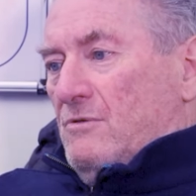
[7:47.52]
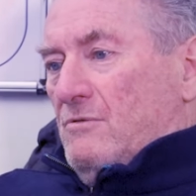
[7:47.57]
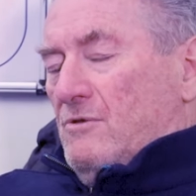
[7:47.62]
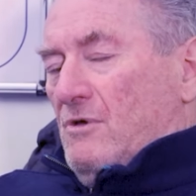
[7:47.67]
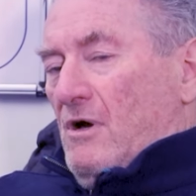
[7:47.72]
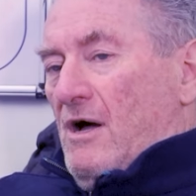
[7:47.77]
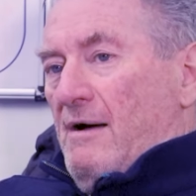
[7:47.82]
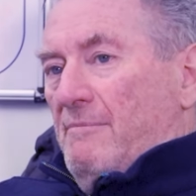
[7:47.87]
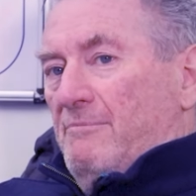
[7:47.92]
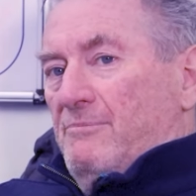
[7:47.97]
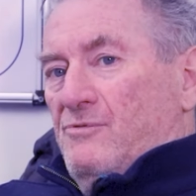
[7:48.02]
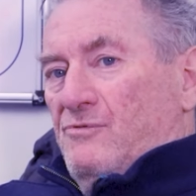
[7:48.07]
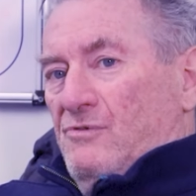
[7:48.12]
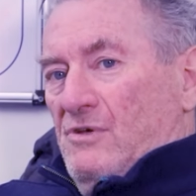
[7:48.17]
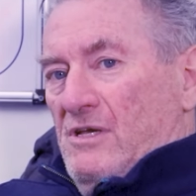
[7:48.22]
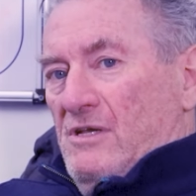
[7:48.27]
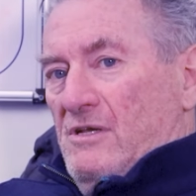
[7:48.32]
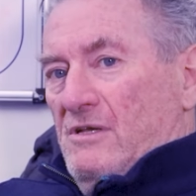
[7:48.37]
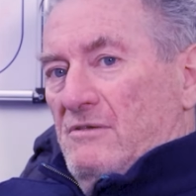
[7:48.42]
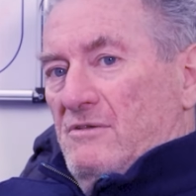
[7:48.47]

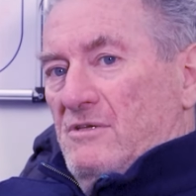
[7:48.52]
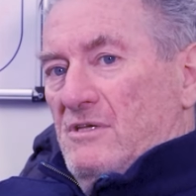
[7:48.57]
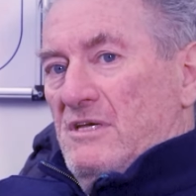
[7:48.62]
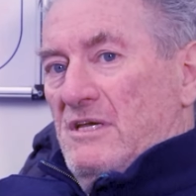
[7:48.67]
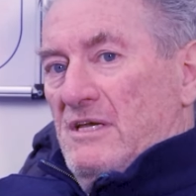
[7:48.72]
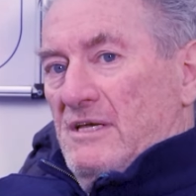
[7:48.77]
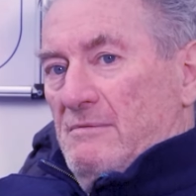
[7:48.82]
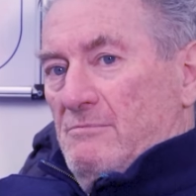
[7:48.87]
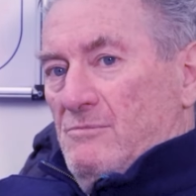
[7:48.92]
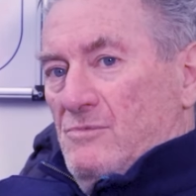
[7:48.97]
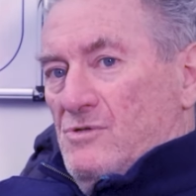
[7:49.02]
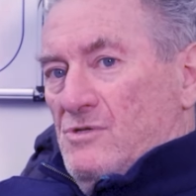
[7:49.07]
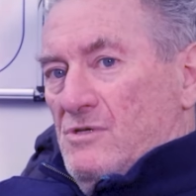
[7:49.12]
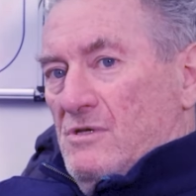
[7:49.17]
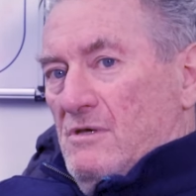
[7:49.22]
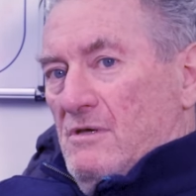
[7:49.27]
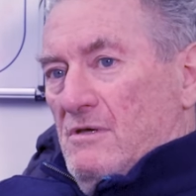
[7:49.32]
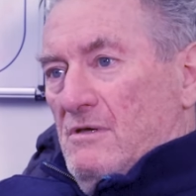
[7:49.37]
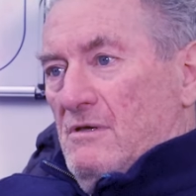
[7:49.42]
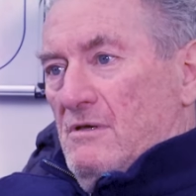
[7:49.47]
top-seeded
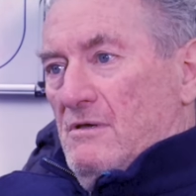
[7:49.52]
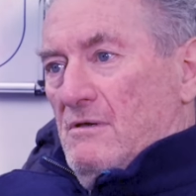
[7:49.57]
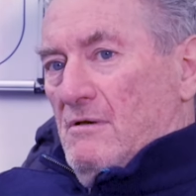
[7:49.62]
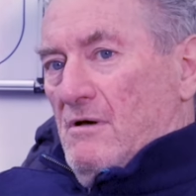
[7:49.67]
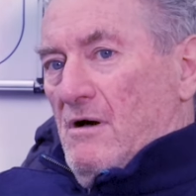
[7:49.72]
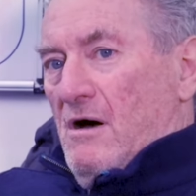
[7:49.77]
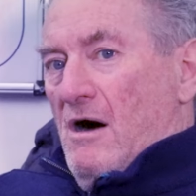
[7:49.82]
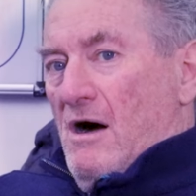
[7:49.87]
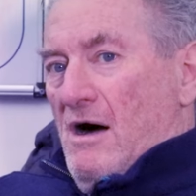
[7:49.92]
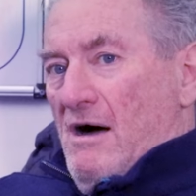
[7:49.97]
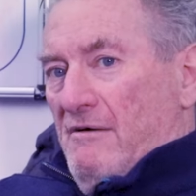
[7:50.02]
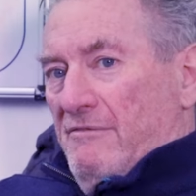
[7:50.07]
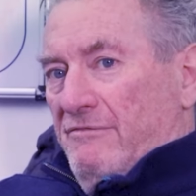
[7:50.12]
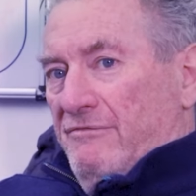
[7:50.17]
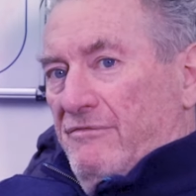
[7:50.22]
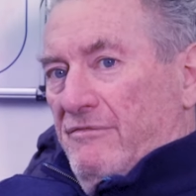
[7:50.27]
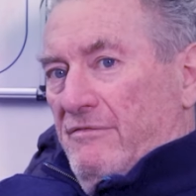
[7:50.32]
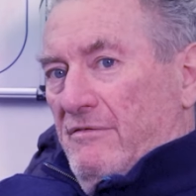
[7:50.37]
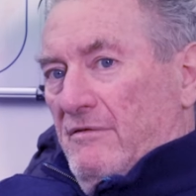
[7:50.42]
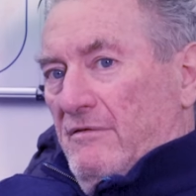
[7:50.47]
teams
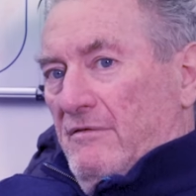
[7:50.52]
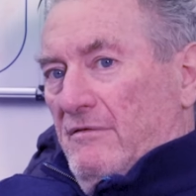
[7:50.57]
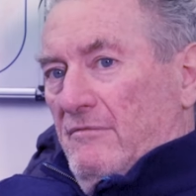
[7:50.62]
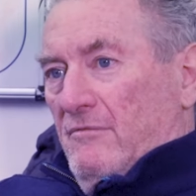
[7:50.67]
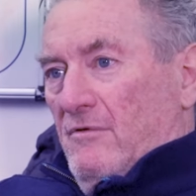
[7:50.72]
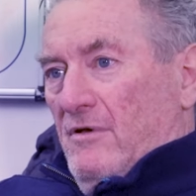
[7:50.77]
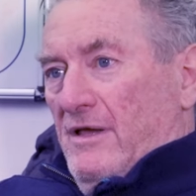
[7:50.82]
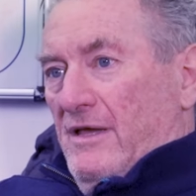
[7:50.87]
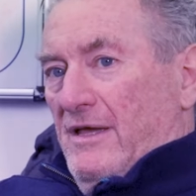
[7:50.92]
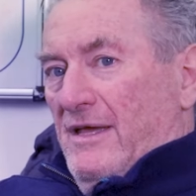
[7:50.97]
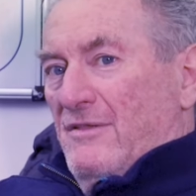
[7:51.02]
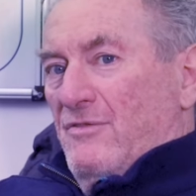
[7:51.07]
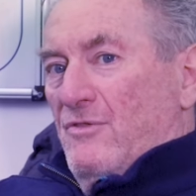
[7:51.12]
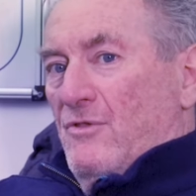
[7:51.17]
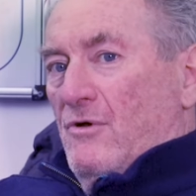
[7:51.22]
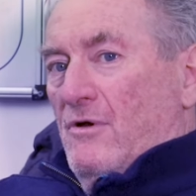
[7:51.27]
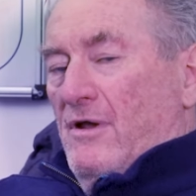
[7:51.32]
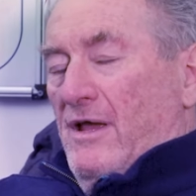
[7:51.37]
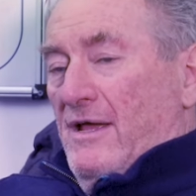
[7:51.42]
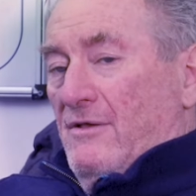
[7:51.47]
off in
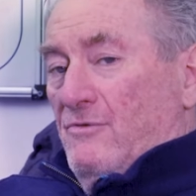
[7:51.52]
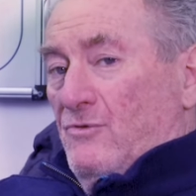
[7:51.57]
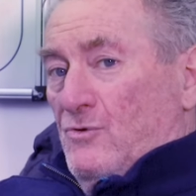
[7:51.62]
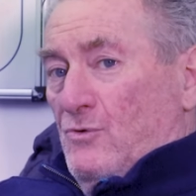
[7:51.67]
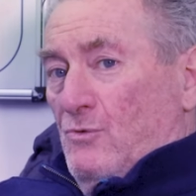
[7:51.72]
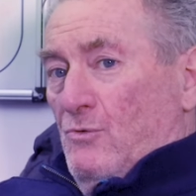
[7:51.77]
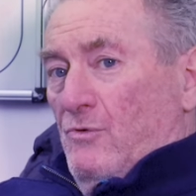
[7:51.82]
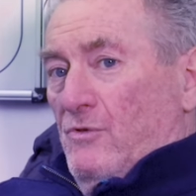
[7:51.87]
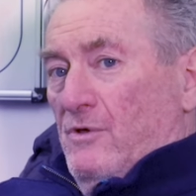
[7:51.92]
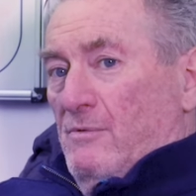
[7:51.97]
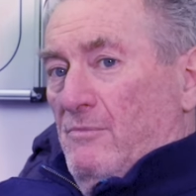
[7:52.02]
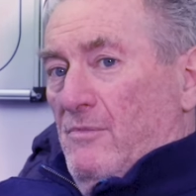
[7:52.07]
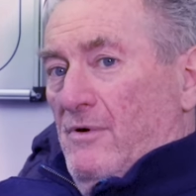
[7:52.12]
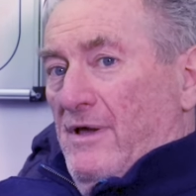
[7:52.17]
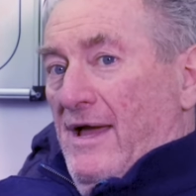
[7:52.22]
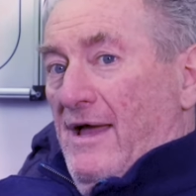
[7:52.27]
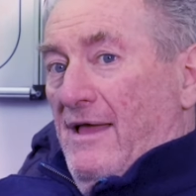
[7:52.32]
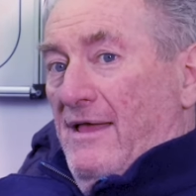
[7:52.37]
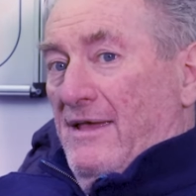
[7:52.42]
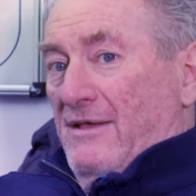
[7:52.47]
their, and two
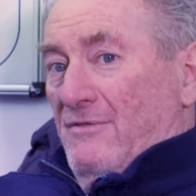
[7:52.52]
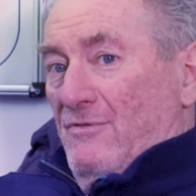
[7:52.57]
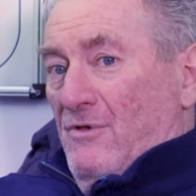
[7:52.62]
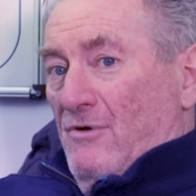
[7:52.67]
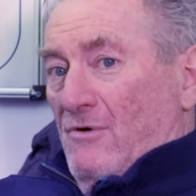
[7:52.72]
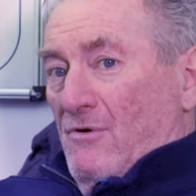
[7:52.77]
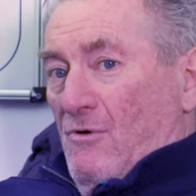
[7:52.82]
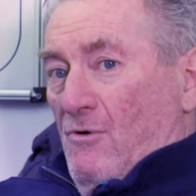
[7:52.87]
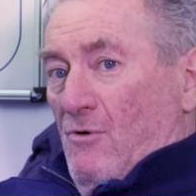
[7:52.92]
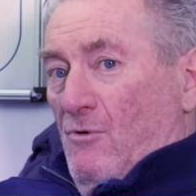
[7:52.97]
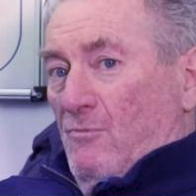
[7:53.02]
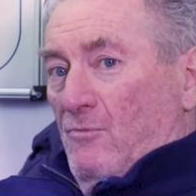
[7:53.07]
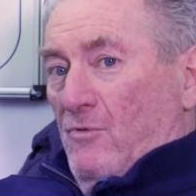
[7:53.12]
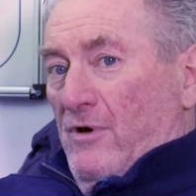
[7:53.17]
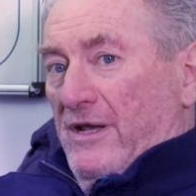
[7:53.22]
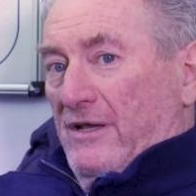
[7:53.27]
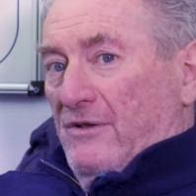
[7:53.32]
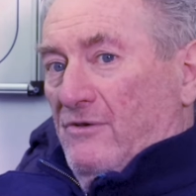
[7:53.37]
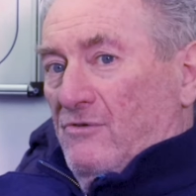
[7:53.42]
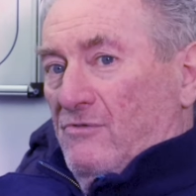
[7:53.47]
of them in their home
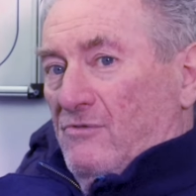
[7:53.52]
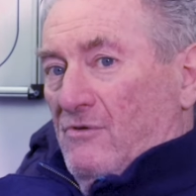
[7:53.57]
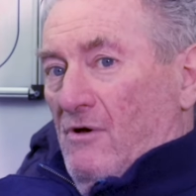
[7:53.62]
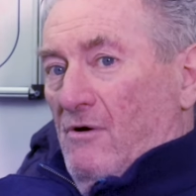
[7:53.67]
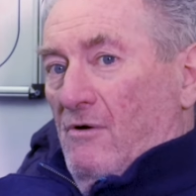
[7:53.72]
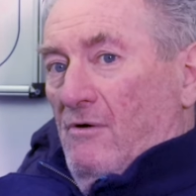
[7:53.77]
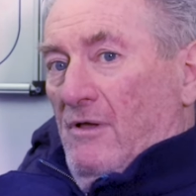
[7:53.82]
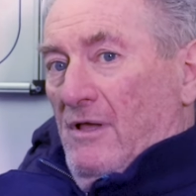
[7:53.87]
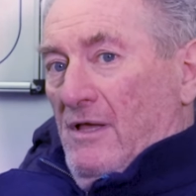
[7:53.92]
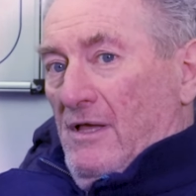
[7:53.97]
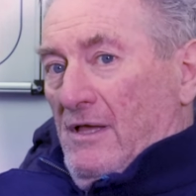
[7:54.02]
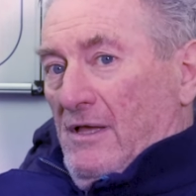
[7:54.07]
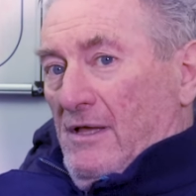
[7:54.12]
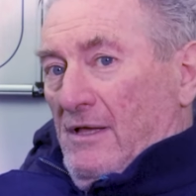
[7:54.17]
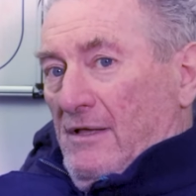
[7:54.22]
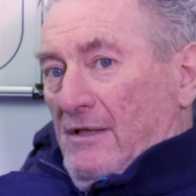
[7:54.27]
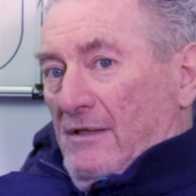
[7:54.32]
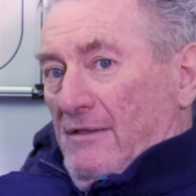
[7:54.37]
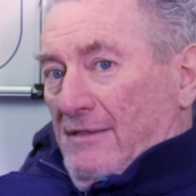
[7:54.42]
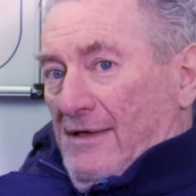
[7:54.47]
rink. So
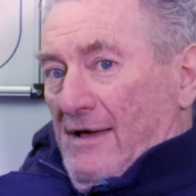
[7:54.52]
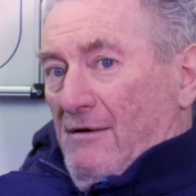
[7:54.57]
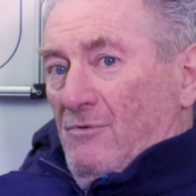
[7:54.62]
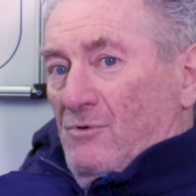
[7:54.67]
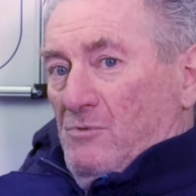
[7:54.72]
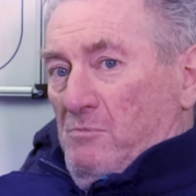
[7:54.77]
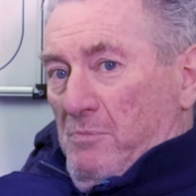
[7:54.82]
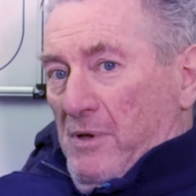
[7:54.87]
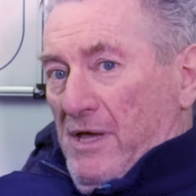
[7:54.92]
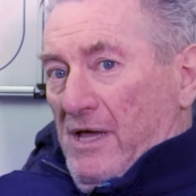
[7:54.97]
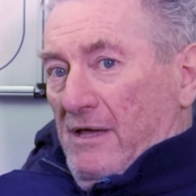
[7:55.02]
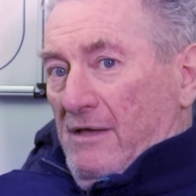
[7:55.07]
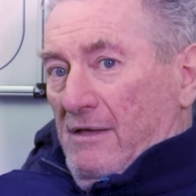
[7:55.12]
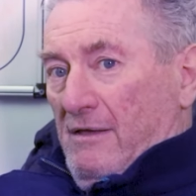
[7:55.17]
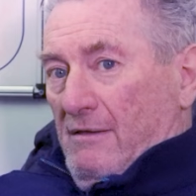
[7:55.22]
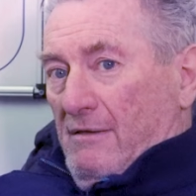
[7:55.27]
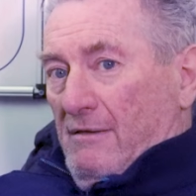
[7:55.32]
that was big.